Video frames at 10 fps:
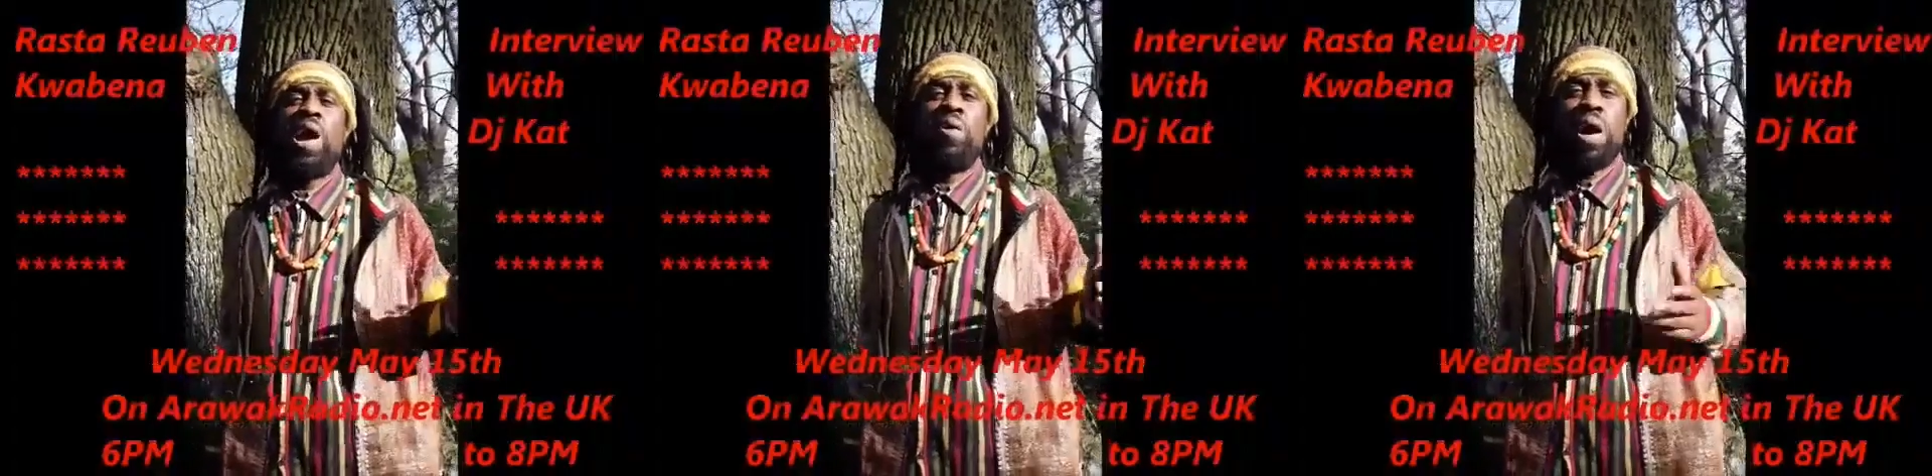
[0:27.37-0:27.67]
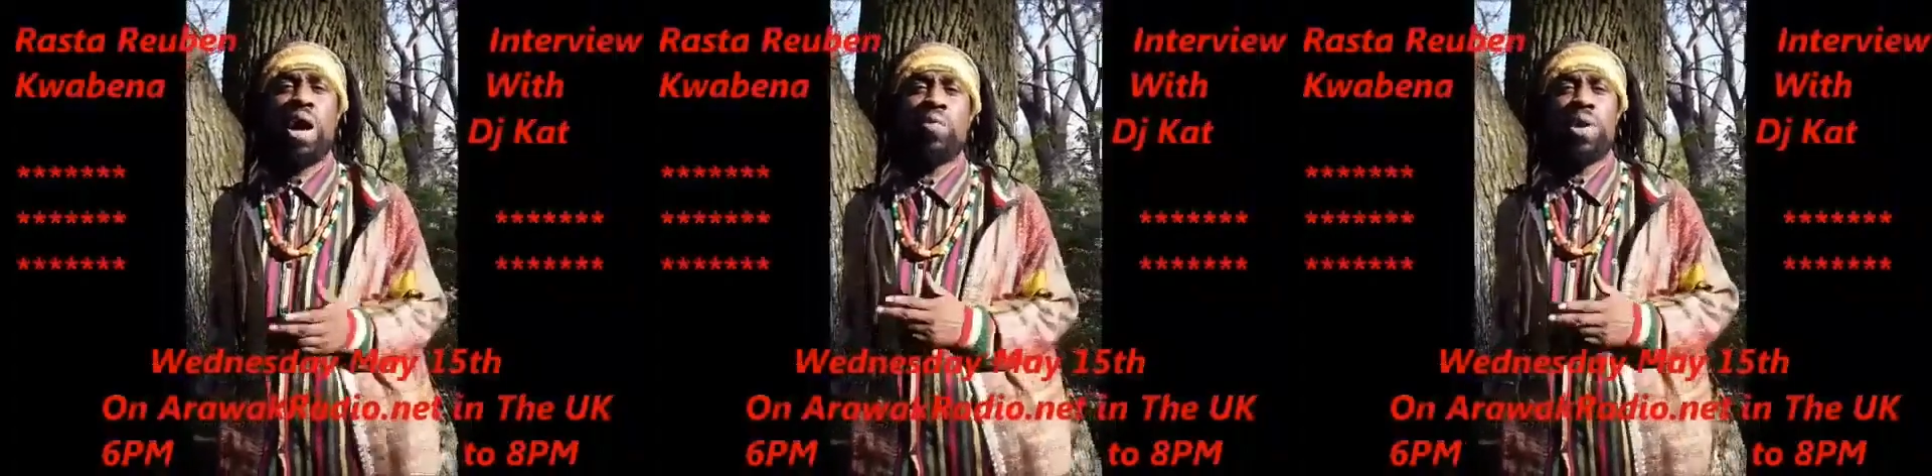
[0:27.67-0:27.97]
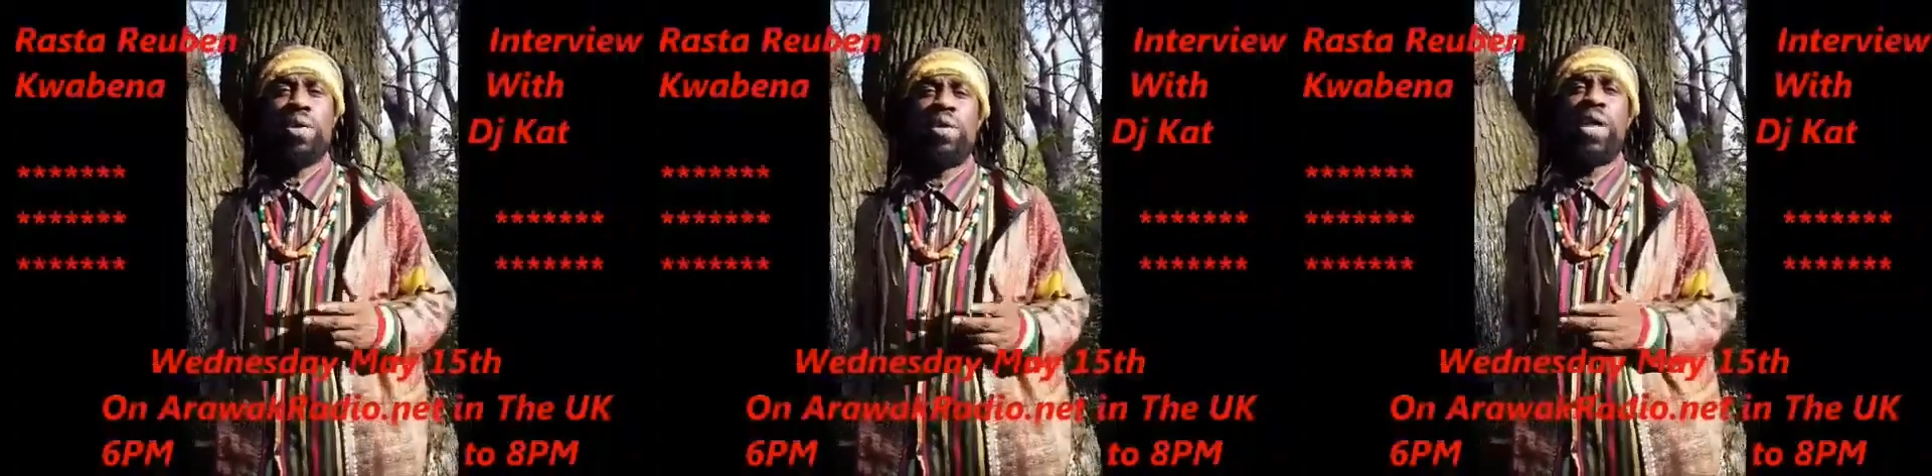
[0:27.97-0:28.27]

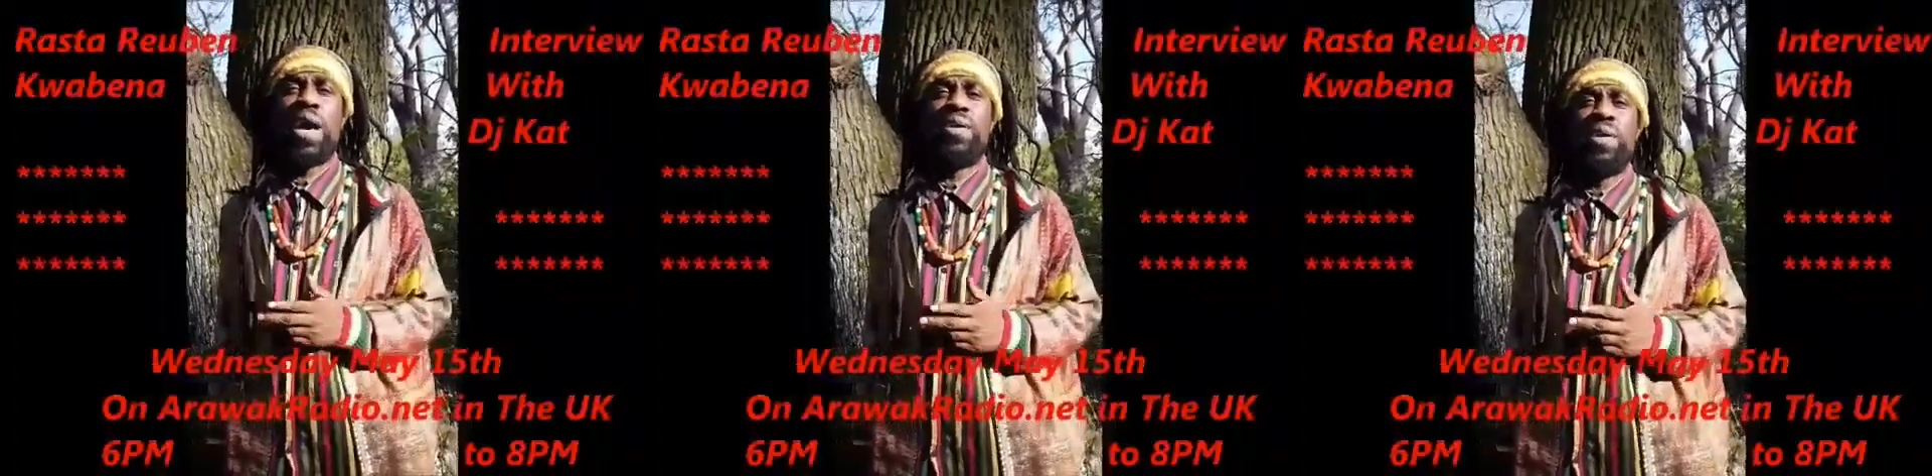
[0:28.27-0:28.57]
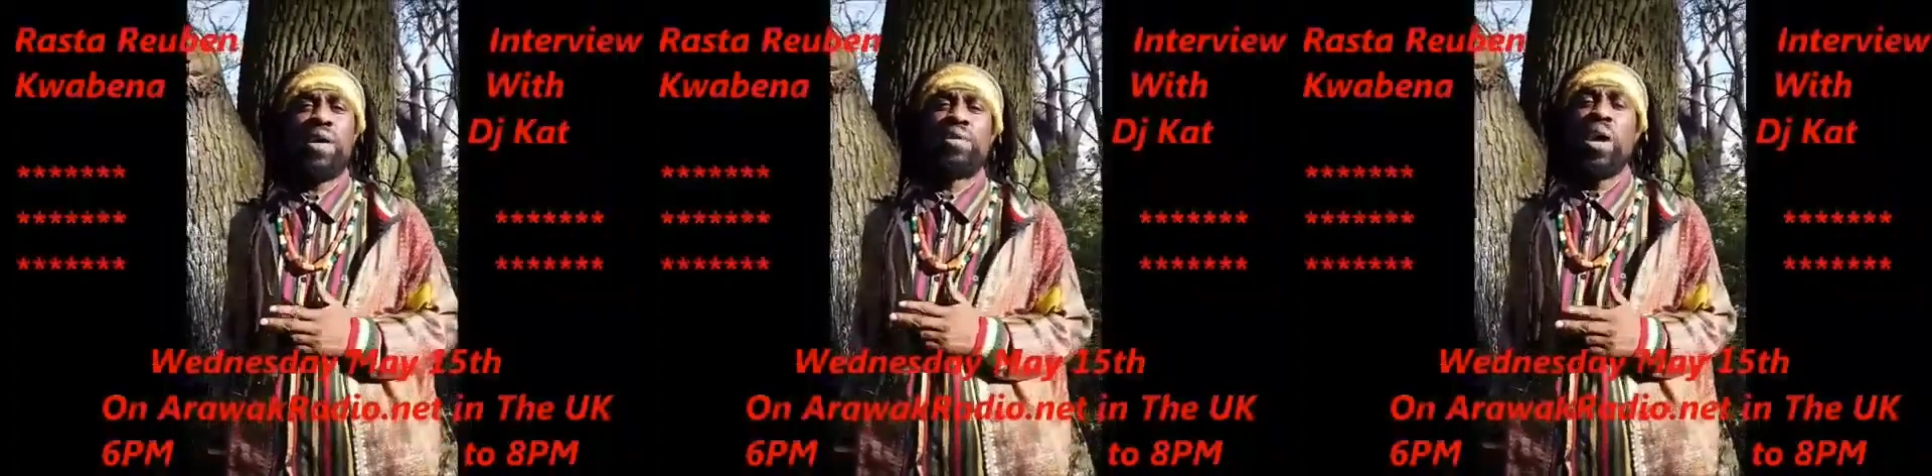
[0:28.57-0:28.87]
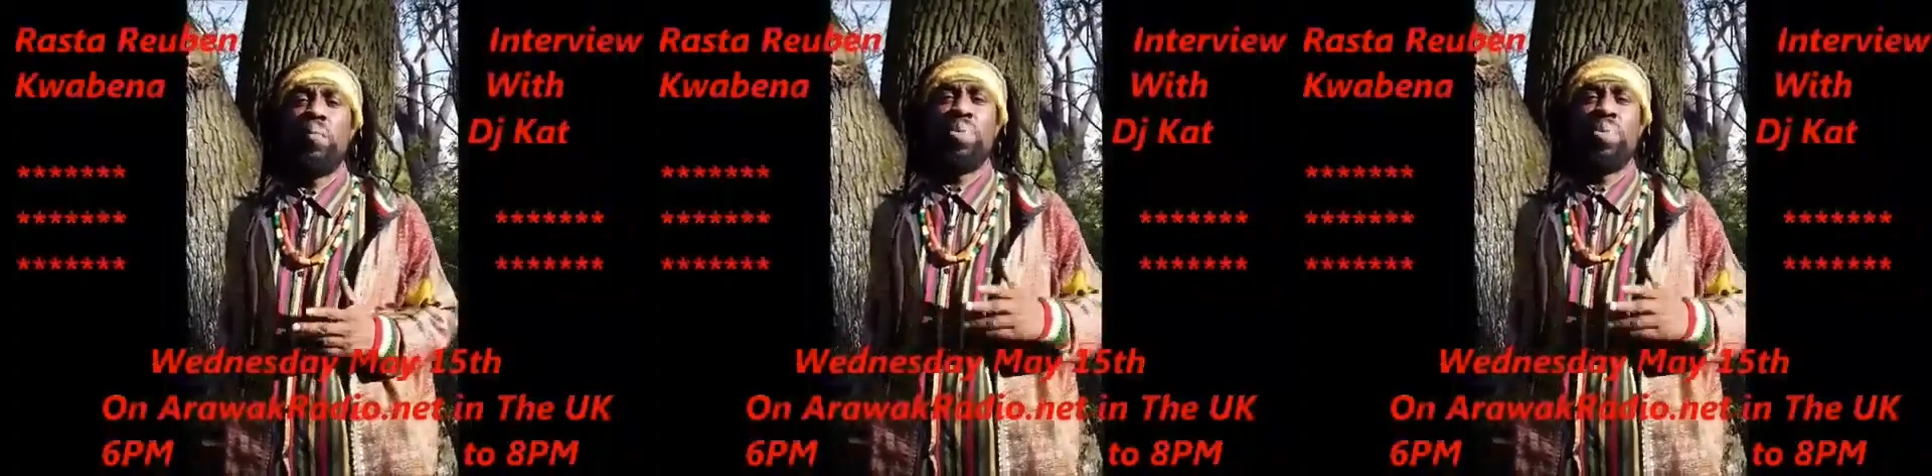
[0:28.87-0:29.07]
arawakradio.net.